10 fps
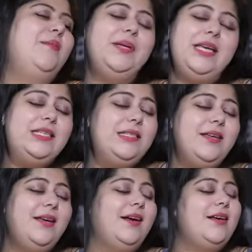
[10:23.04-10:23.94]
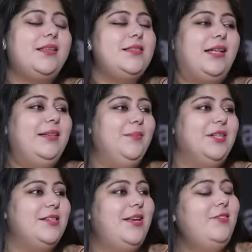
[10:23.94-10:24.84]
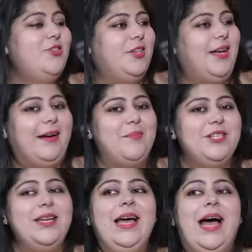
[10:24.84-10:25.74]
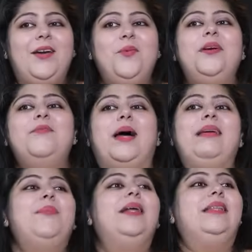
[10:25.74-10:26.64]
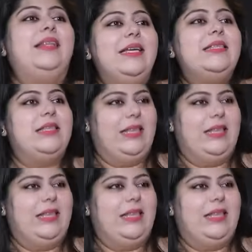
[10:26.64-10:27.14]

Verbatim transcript: But isse azadi mil jaye, chutkara mil jaye. I don't want to worry about this